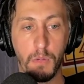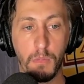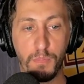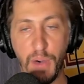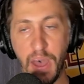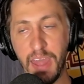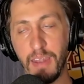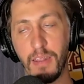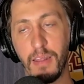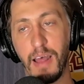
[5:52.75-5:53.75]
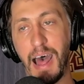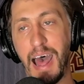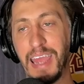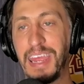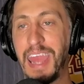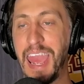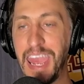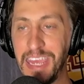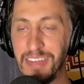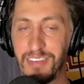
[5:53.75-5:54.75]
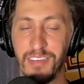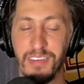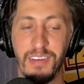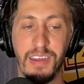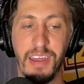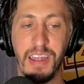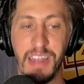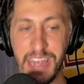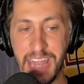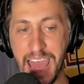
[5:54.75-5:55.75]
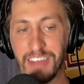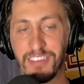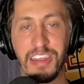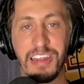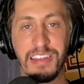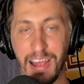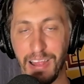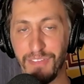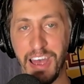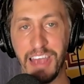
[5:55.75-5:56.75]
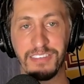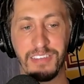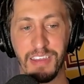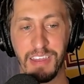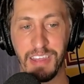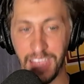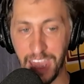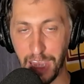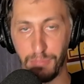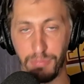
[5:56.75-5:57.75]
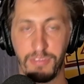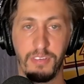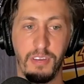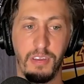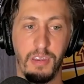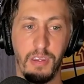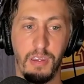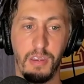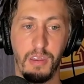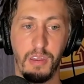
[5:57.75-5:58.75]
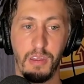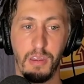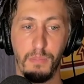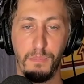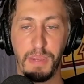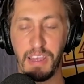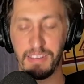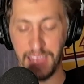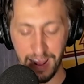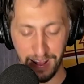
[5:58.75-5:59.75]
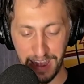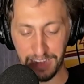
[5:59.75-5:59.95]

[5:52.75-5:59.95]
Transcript: But I hate nationally televised games because I like